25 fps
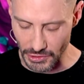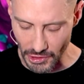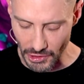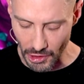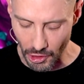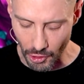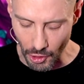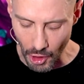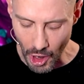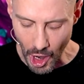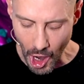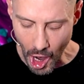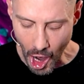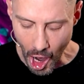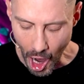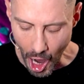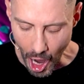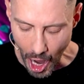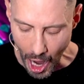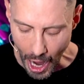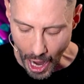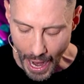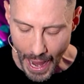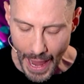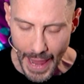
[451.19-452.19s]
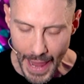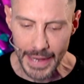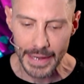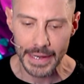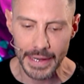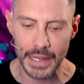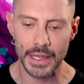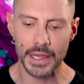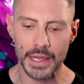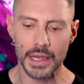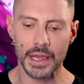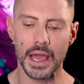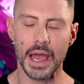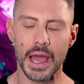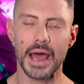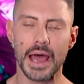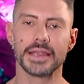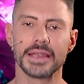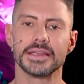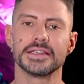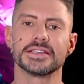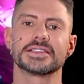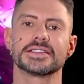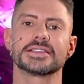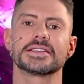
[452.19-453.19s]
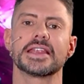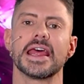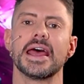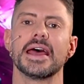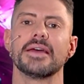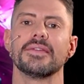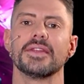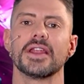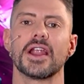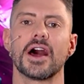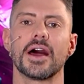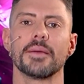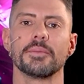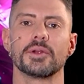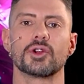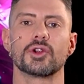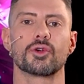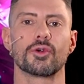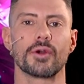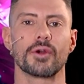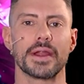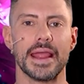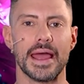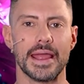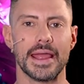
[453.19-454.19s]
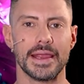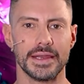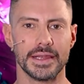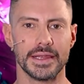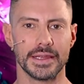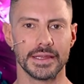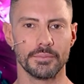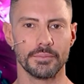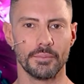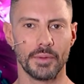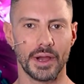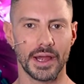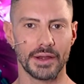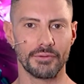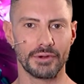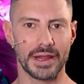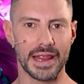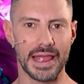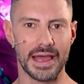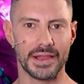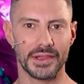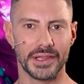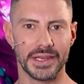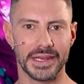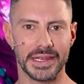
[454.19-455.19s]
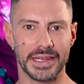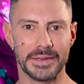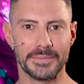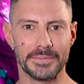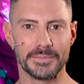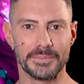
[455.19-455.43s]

No, I understand that I'm creating my reality.